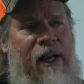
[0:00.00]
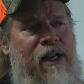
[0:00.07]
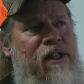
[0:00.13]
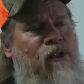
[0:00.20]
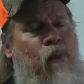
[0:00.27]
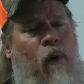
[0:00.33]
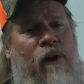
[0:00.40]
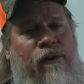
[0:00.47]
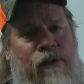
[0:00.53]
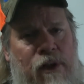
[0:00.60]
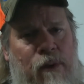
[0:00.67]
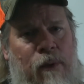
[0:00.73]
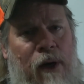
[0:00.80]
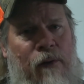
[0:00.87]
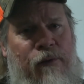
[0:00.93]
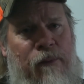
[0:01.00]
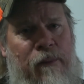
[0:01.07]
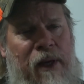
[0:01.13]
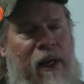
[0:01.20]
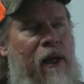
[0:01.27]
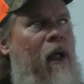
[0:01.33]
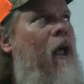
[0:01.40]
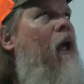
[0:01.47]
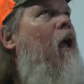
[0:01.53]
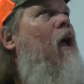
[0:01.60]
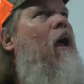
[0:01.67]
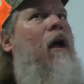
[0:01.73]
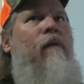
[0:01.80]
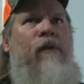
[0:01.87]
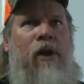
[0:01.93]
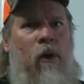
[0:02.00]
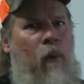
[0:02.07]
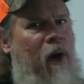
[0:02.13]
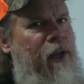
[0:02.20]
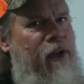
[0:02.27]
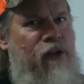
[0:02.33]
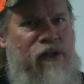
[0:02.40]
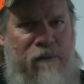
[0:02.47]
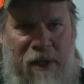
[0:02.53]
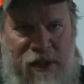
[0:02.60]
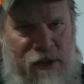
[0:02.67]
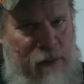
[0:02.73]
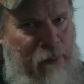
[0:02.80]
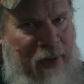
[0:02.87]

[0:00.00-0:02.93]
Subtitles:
It just works too well for me. If you want to use Mr.